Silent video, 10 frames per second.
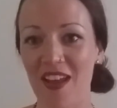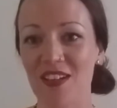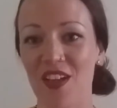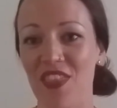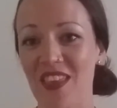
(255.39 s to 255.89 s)

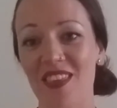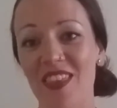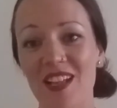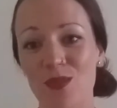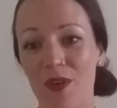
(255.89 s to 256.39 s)
And I think
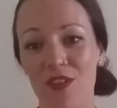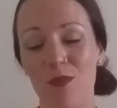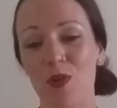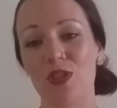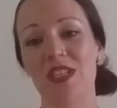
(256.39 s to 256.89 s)
that that's one of
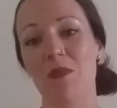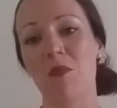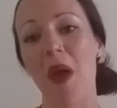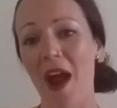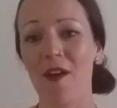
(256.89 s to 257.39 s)
the most
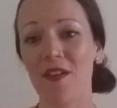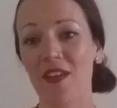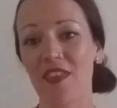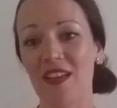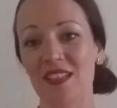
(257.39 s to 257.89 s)

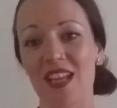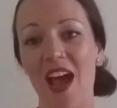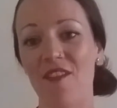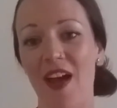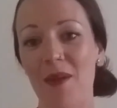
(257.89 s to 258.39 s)
empowering things to
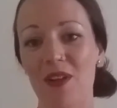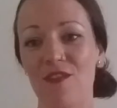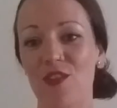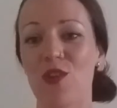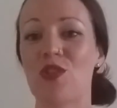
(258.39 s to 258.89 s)
have
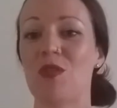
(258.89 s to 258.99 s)
happening for you,